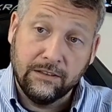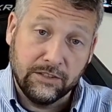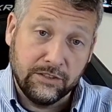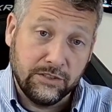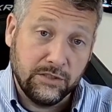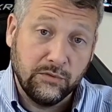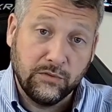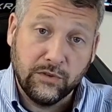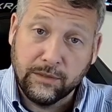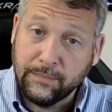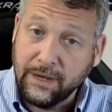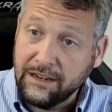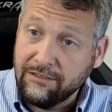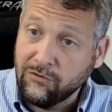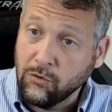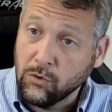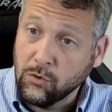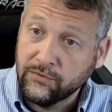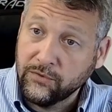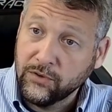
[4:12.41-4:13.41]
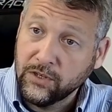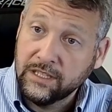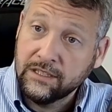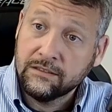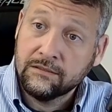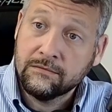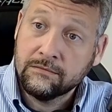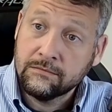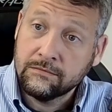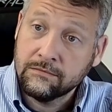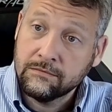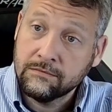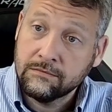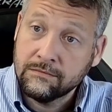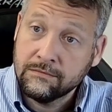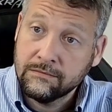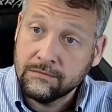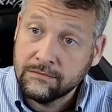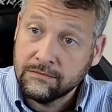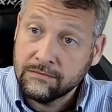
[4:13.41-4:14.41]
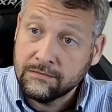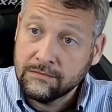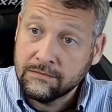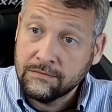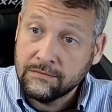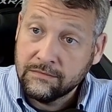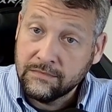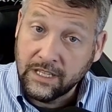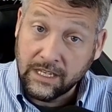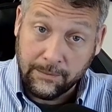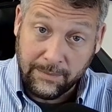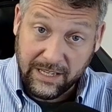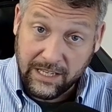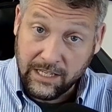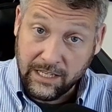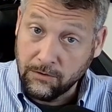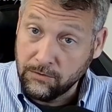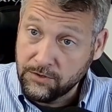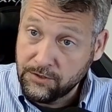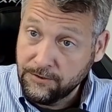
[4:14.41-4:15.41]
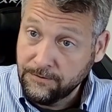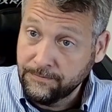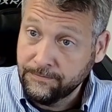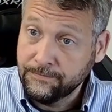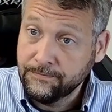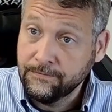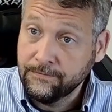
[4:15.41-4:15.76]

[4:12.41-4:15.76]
they're 2 foot by 4 foot. They can be huge.